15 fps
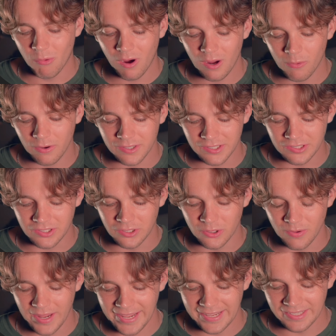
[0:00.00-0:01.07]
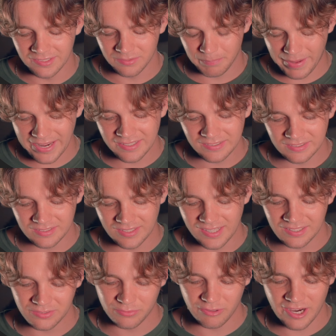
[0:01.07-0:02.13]
what I want you to do is paste
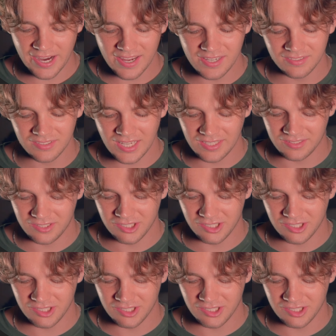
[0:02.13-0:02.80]
this phrase into